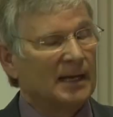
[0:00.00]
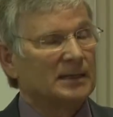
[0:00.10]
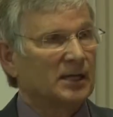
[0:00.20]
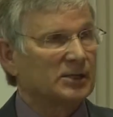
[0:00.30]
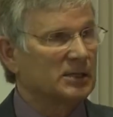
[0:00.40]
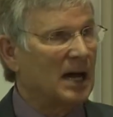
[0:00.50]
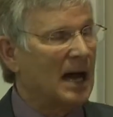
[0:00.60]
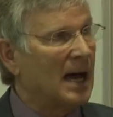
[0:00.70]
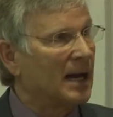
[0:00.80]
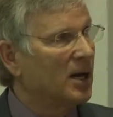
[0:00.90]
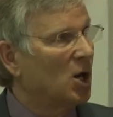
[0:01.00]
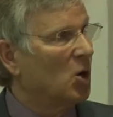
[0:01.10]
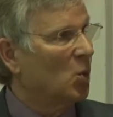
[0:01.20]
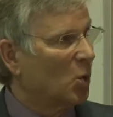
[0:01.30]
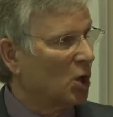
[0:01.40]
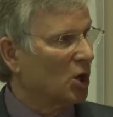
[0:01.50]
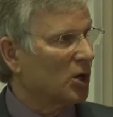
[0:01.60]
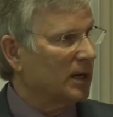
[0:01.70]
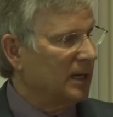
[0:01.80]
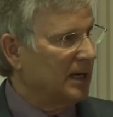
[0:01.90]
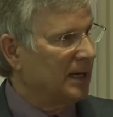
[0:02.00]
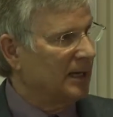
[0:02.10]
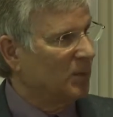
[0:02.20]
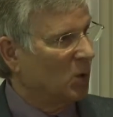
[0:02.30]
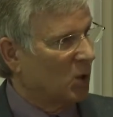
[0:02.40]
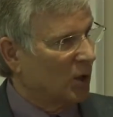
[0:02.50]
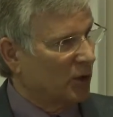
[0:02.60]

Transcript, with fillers: does not work anymore.